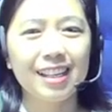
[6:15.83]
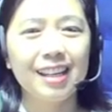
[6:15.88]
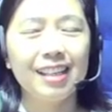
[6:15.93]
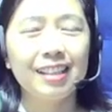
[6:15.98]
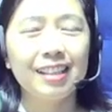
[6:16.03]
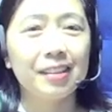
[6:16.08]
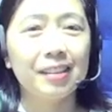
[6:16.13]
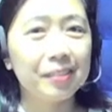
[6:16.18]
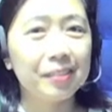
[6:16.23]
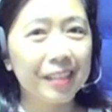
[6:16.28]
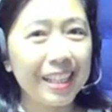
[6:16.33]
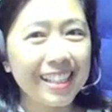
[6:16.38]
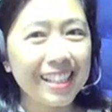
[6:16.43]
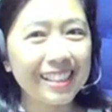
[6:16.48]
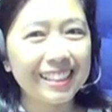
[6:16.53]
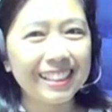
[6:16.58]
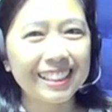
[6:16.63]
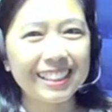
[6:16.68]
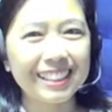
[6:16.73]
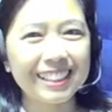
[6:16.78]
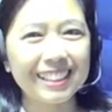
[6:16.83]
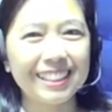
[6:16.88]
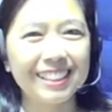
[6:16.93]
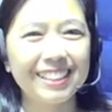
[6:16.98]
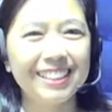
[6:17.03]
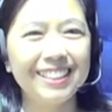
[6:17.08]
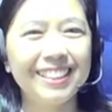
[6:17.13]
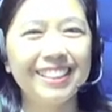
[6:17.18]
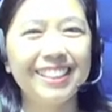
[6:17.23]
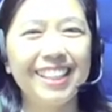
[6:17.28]
greens.
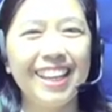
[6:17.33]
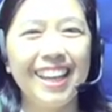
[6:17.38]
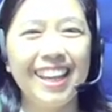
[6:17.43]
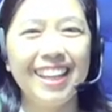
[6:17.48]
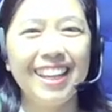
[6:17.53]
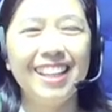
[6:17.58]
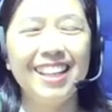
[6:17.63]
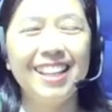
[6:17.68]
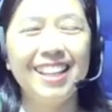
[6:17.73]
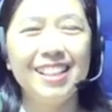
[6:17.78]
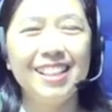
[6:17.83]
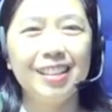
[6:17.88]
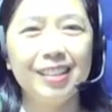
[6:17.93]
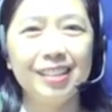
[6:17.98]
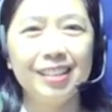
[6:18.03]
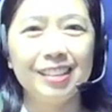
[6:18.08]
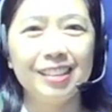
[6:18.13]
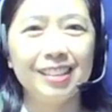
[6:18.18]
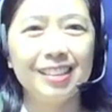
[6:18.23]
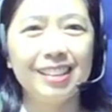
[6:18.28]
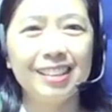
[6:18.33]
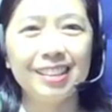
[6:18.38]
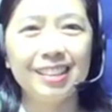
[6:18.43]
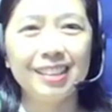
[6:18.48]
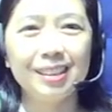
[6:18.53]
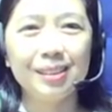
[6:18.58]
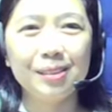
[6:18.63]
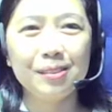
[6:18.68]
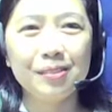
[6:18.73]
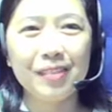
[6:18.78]
Okay, right, that's
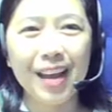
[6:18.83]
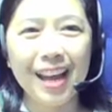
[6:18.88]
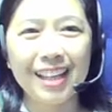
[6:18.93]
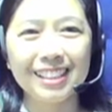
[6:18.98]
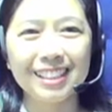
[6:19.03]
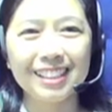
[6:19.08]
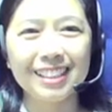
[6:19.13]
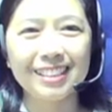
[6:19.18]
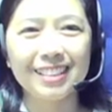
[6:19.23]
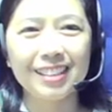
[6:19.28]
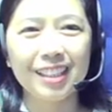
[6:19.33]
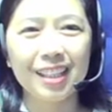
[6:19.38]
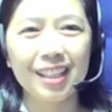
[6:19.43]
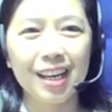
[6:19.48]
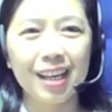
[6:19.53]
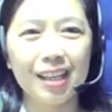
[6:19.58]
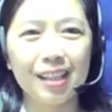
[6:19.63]
too fast. Okay, I